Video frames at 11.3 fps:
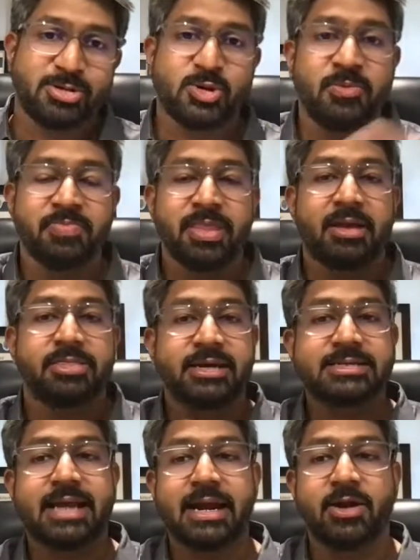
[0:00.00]
So this
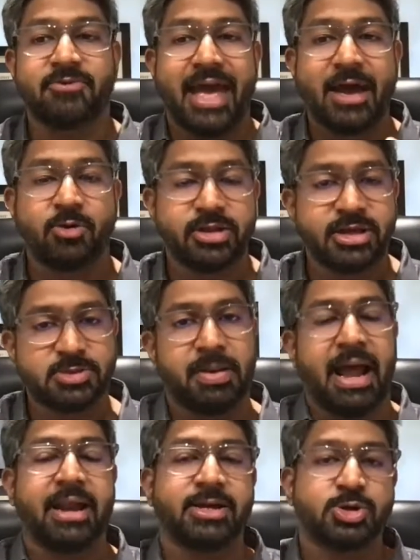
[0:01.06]
kind of erroneous
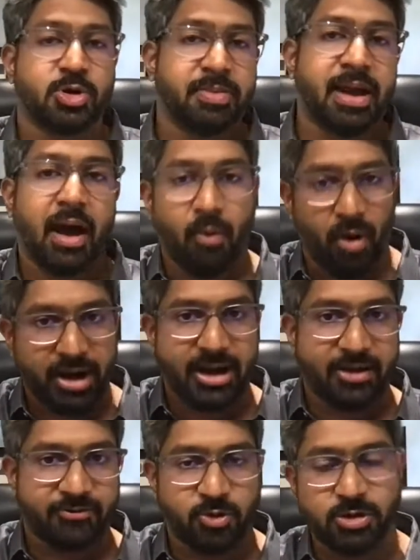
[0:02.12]
planning should be avoided,
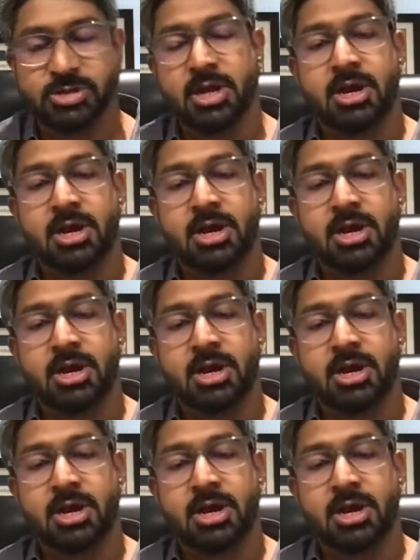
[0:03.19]
of course,